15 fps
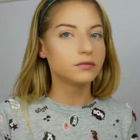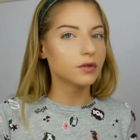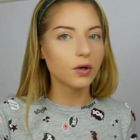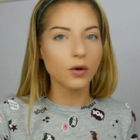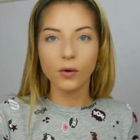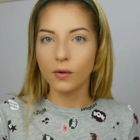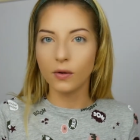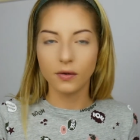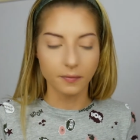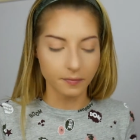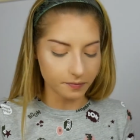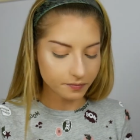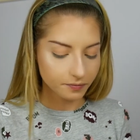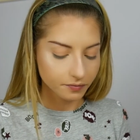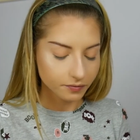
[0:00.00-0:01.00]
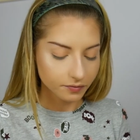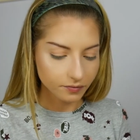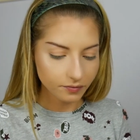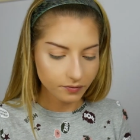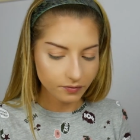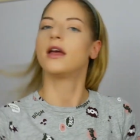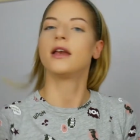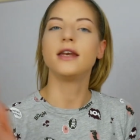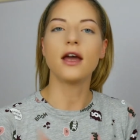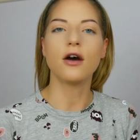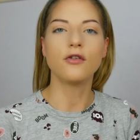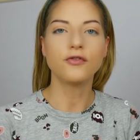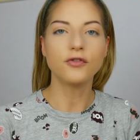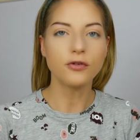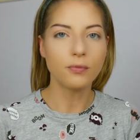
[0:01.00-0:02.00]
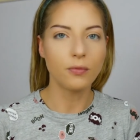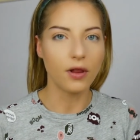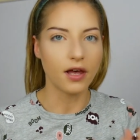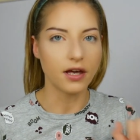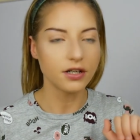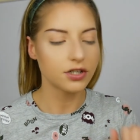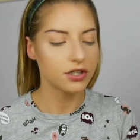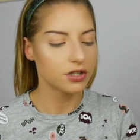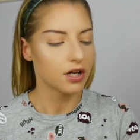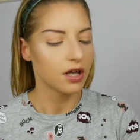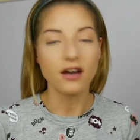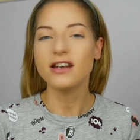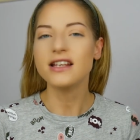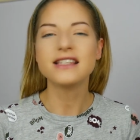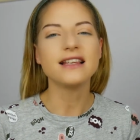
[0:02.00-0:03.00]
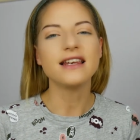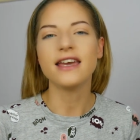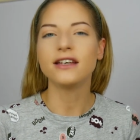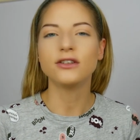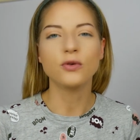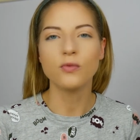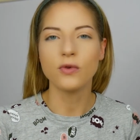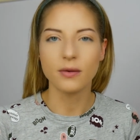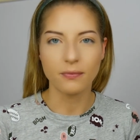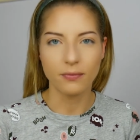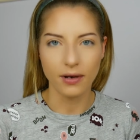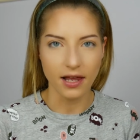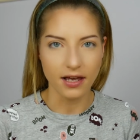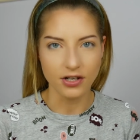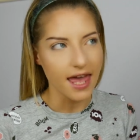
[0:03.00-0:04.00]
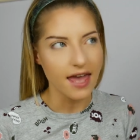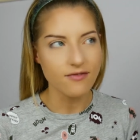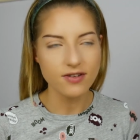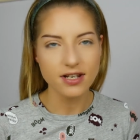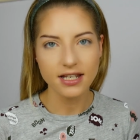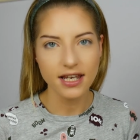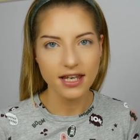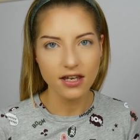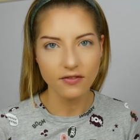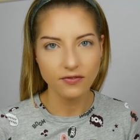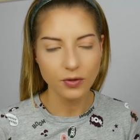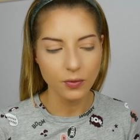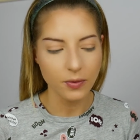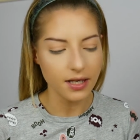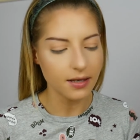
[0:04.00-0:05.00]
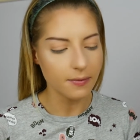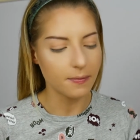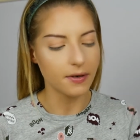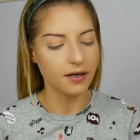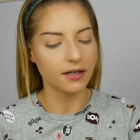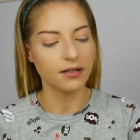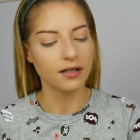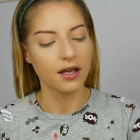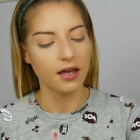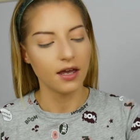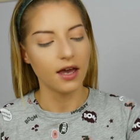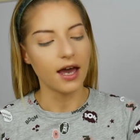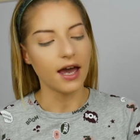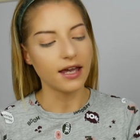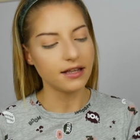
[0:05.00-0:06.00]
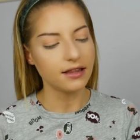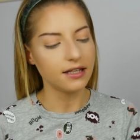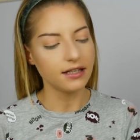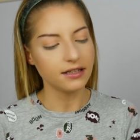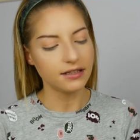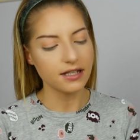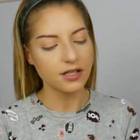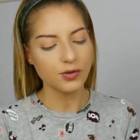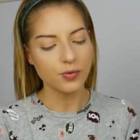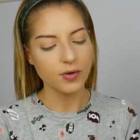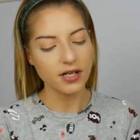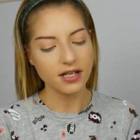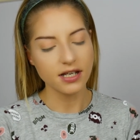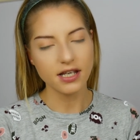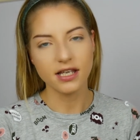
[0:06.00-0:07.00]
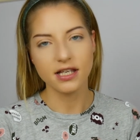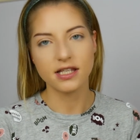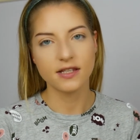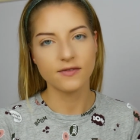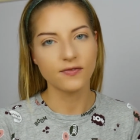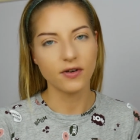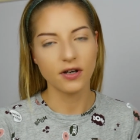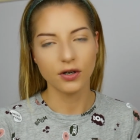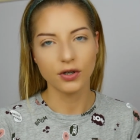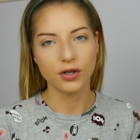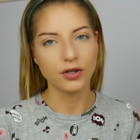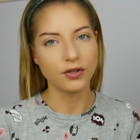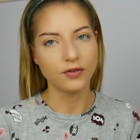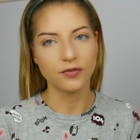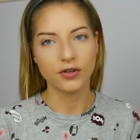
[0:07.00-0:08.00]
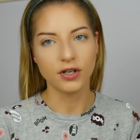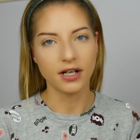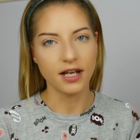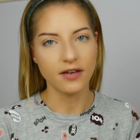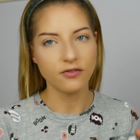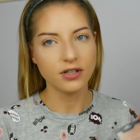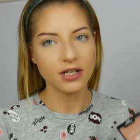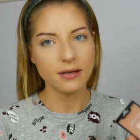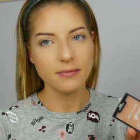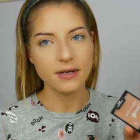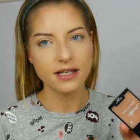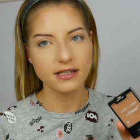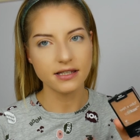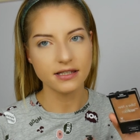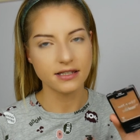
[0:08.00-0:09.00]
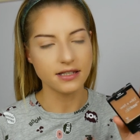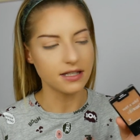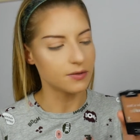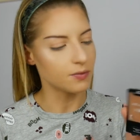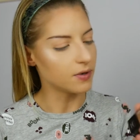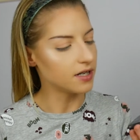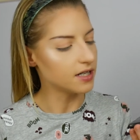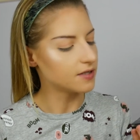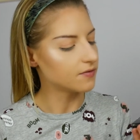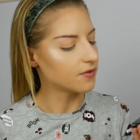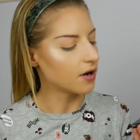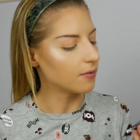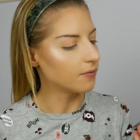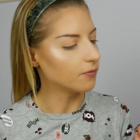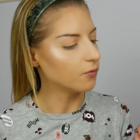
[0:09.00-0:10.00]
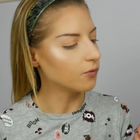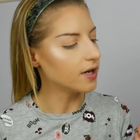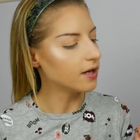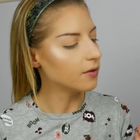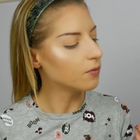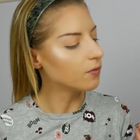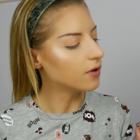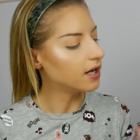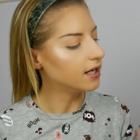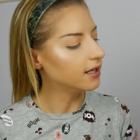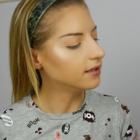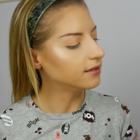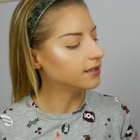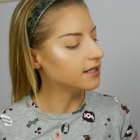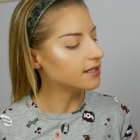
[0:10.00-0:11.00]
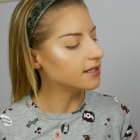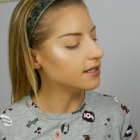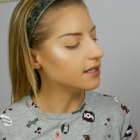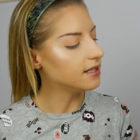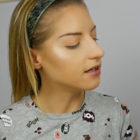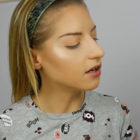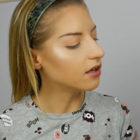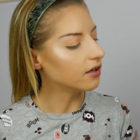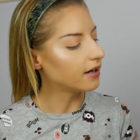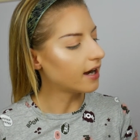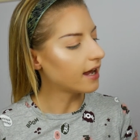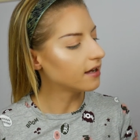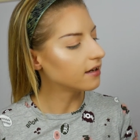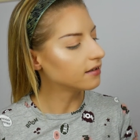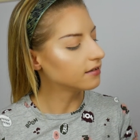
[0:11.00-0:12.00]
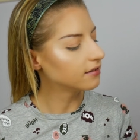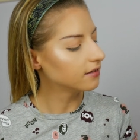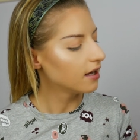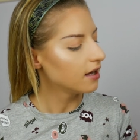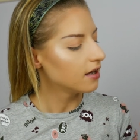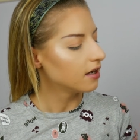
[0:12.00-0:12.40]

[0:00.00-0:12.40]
Cool. Now for blush, honestly I don't wear blush every day of the week but I think this one is good for an everyday basis. This one is from Wet n Wild, is the color icon